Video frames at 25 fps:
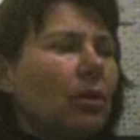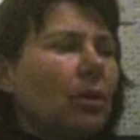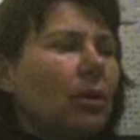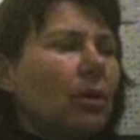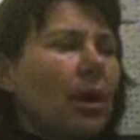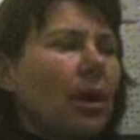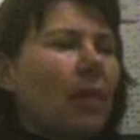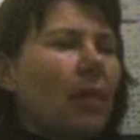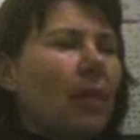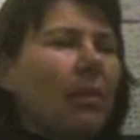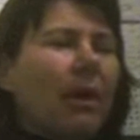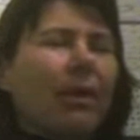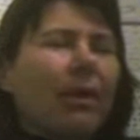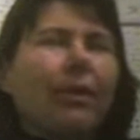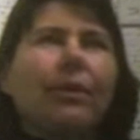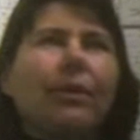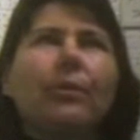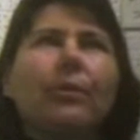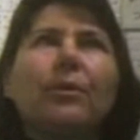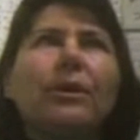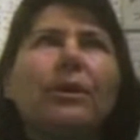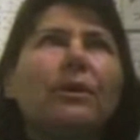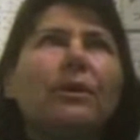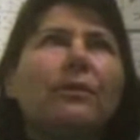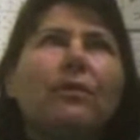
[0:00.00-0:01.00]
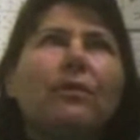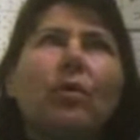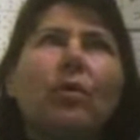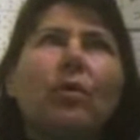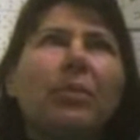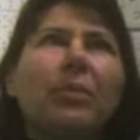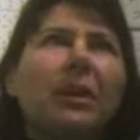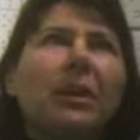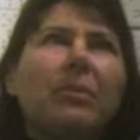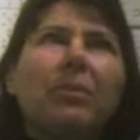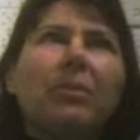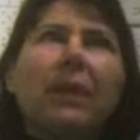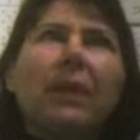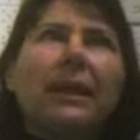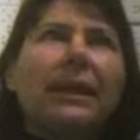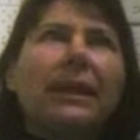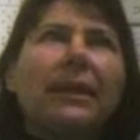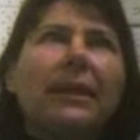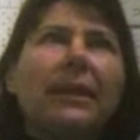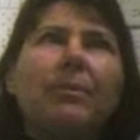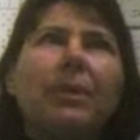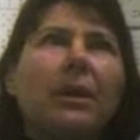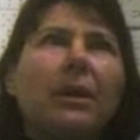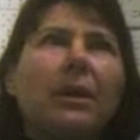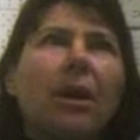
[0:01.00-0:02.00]
about 3 or 4 people I
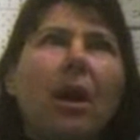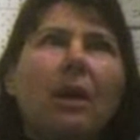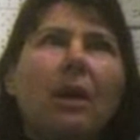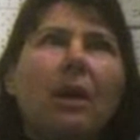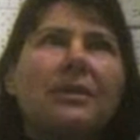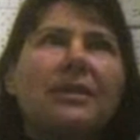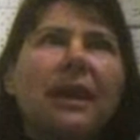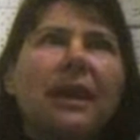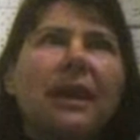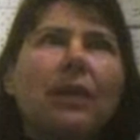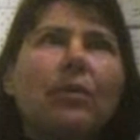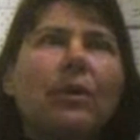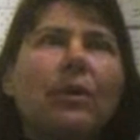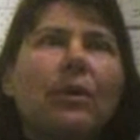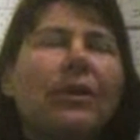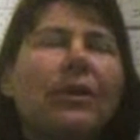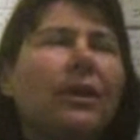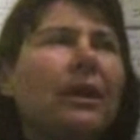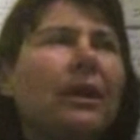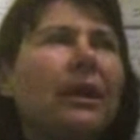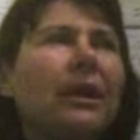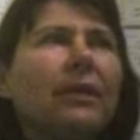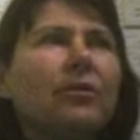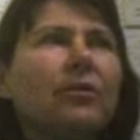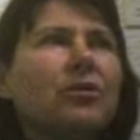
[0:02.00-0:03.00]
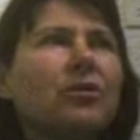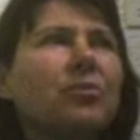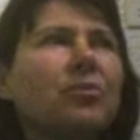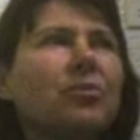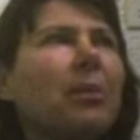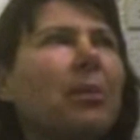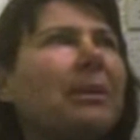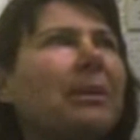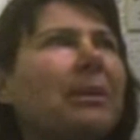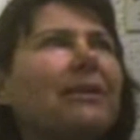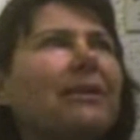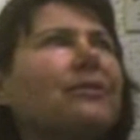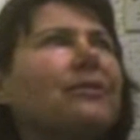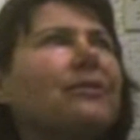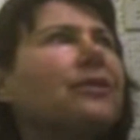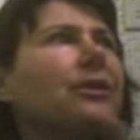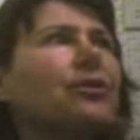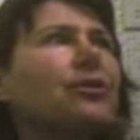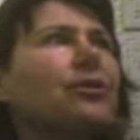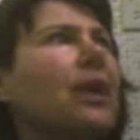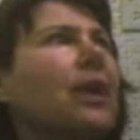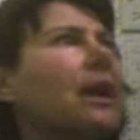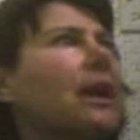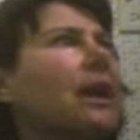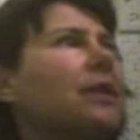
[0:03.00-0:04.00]
keep in contact with. There's probably like 6
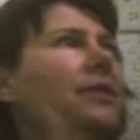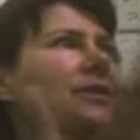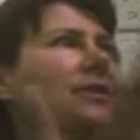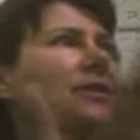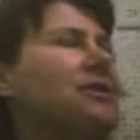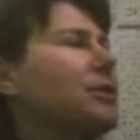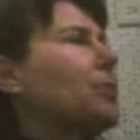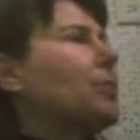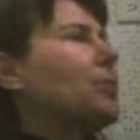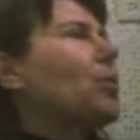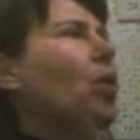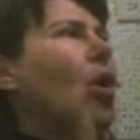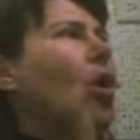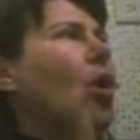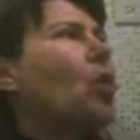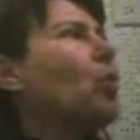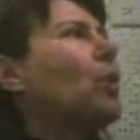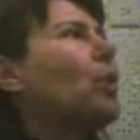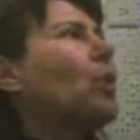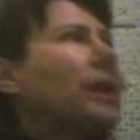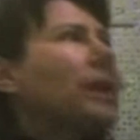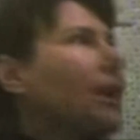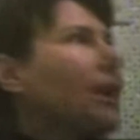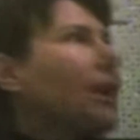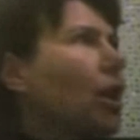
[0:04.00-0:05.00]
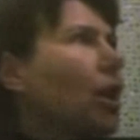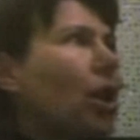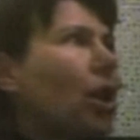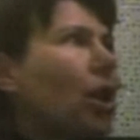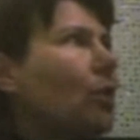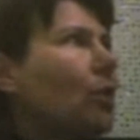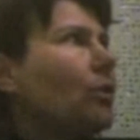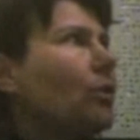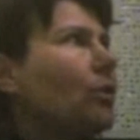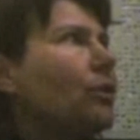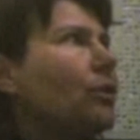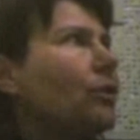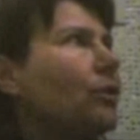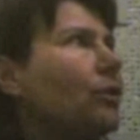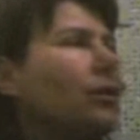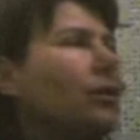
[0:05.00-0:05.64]
or 8 of us that were all really close.